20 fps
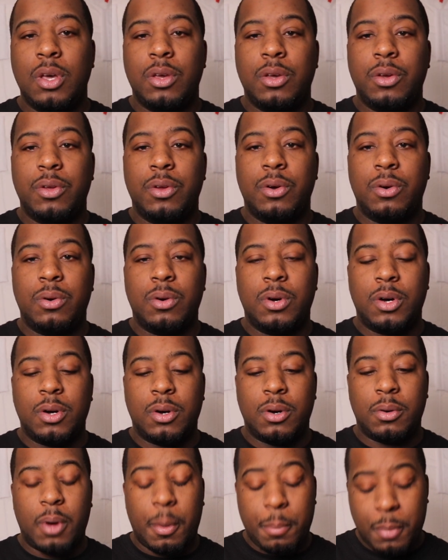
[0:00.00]
You know,
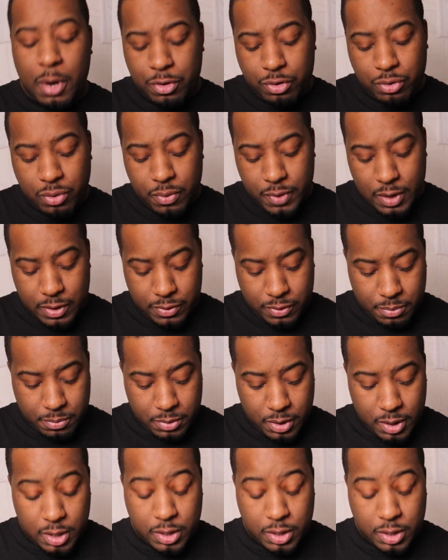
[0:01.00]
um, I'm not sure if that's something